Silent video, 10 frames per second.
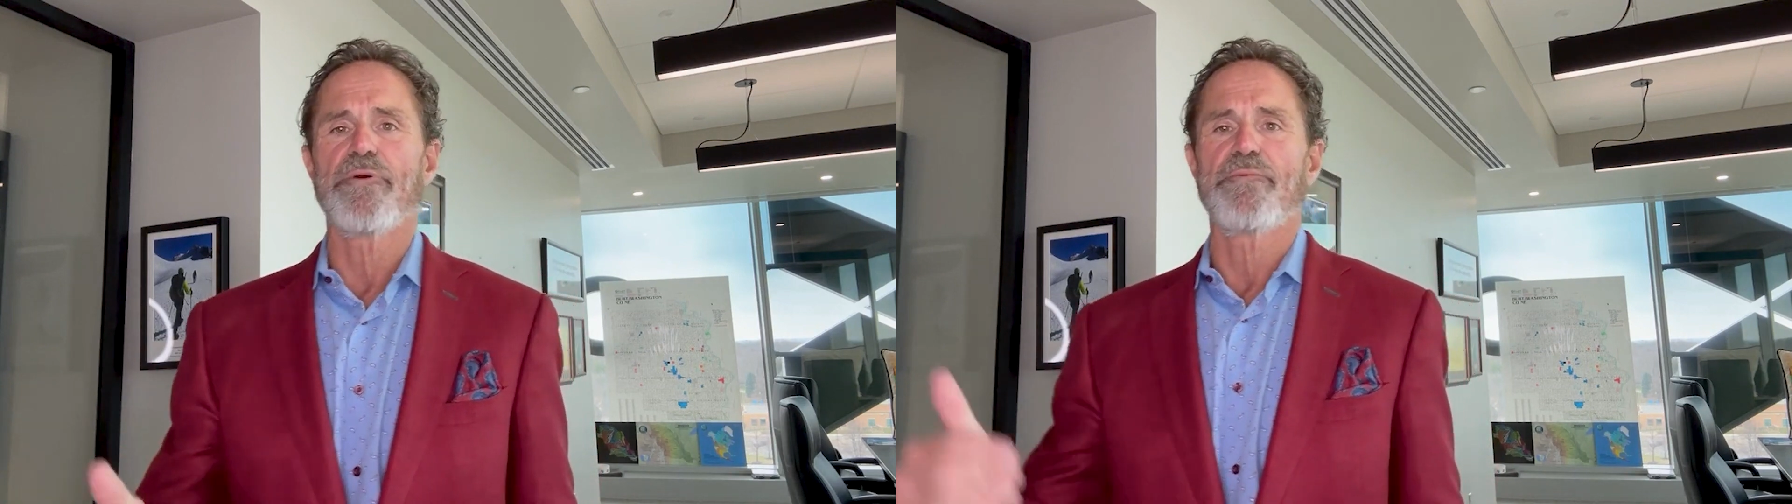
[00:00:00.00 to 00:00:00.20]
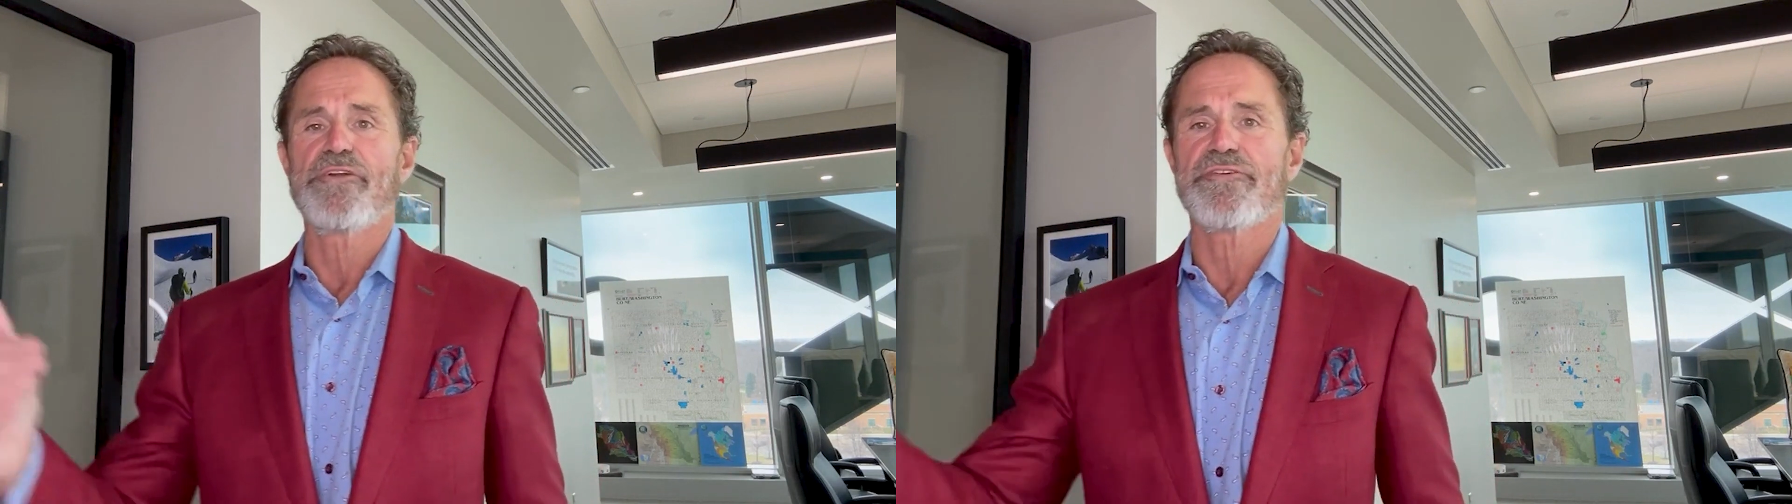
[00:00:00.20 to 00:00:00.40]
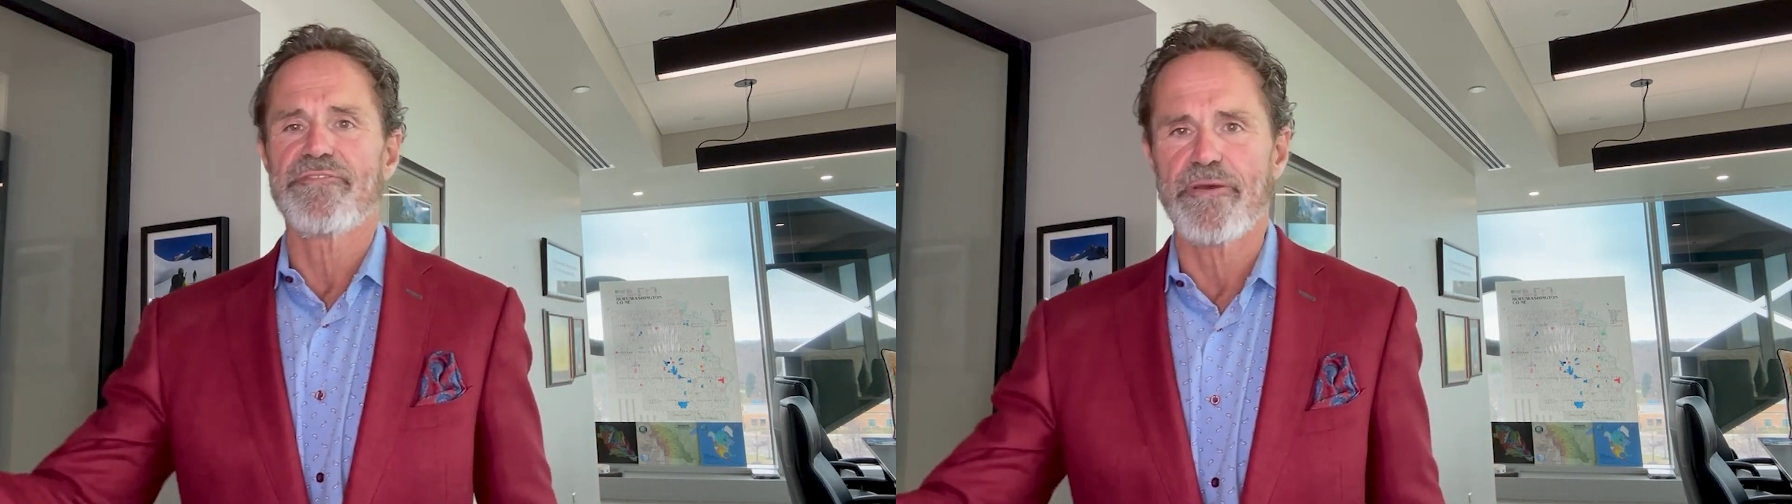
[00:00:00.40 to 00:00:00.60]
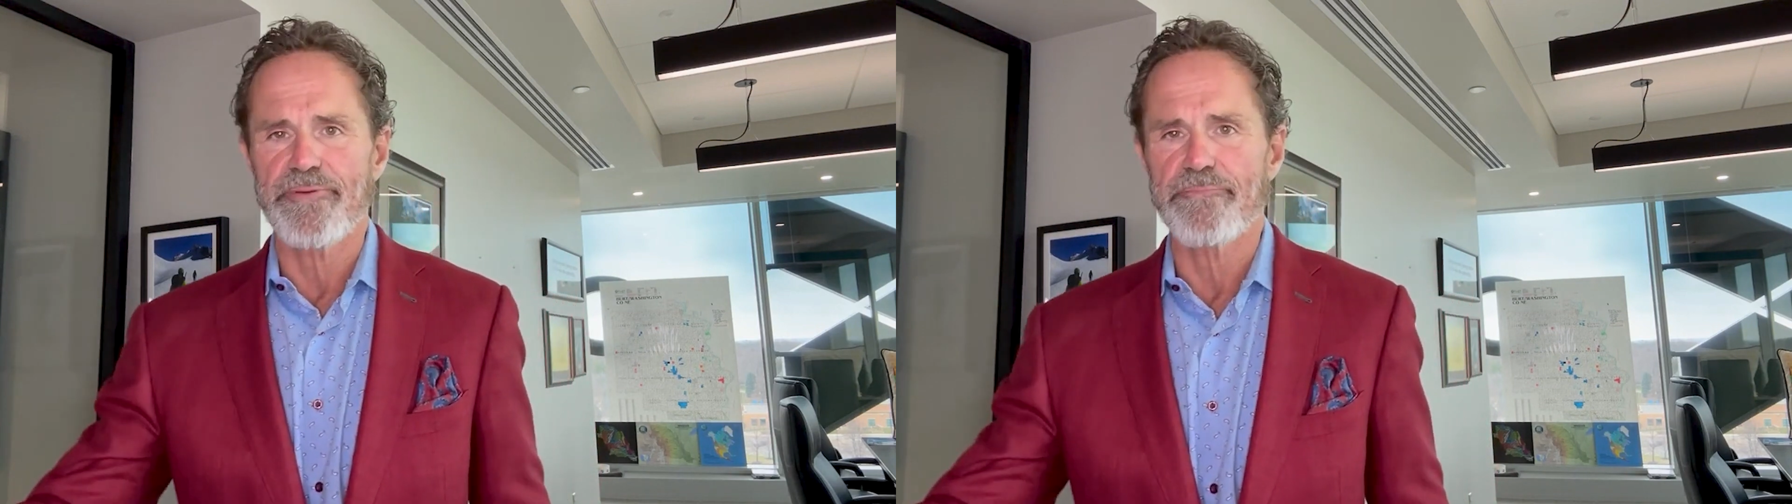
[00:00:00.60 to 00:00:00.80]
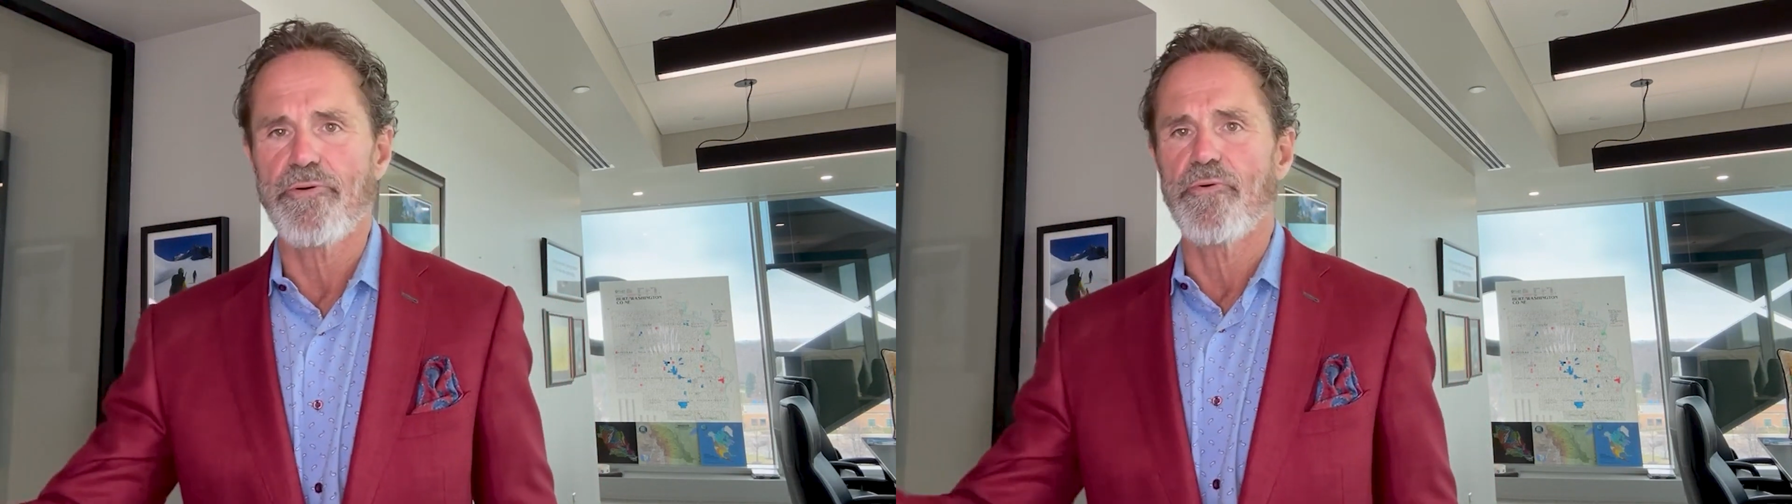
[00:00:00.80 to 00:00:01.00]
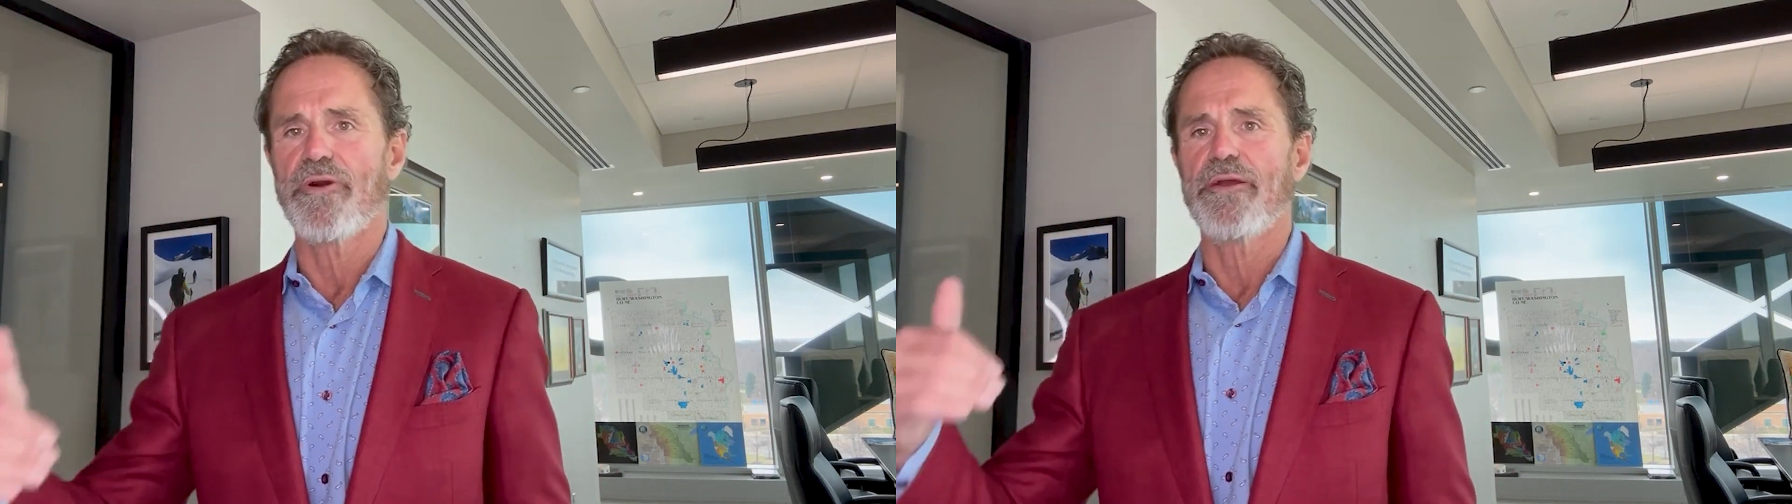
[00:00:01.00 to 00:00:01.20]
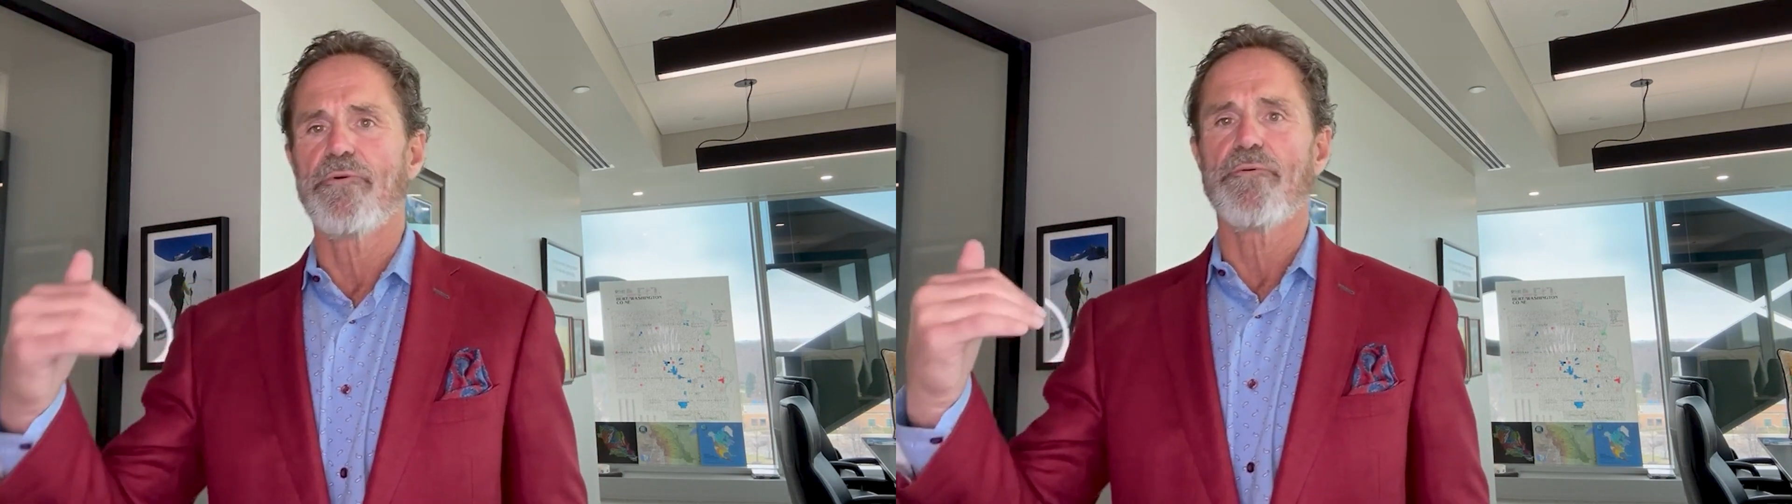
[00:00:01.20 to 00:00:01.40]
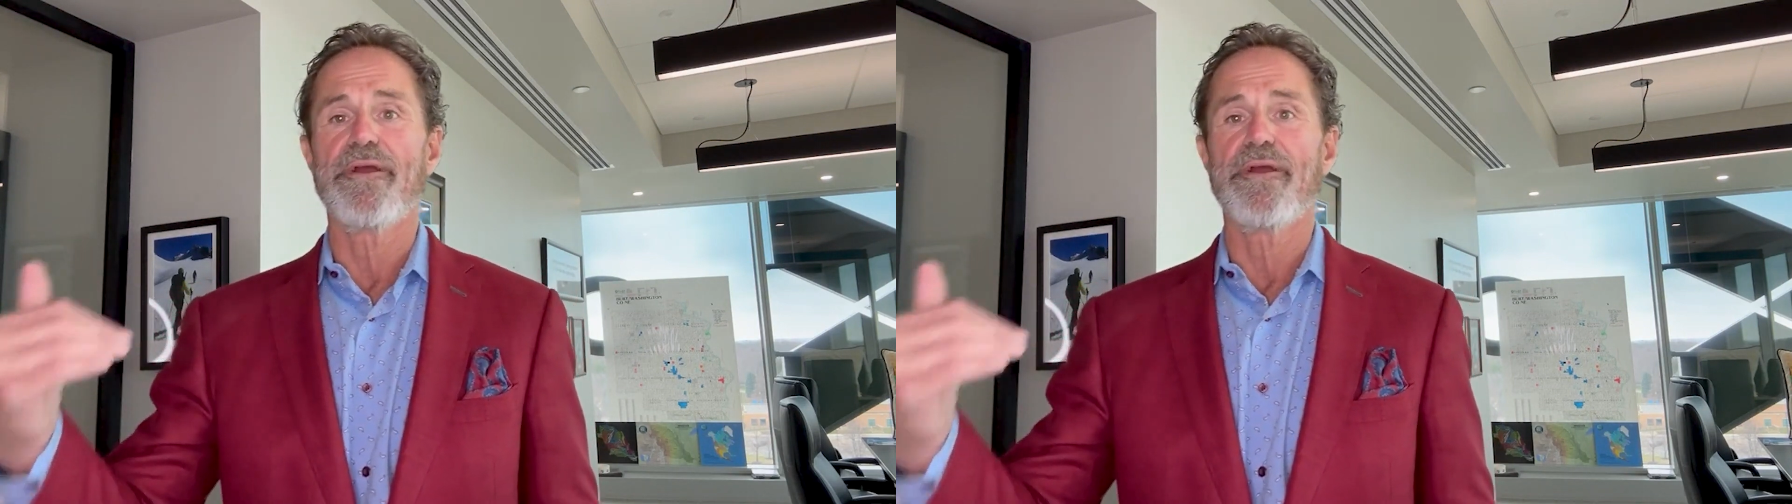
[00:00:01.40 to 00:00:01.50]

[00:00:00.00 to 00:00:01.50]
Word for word: we reach a tipping point where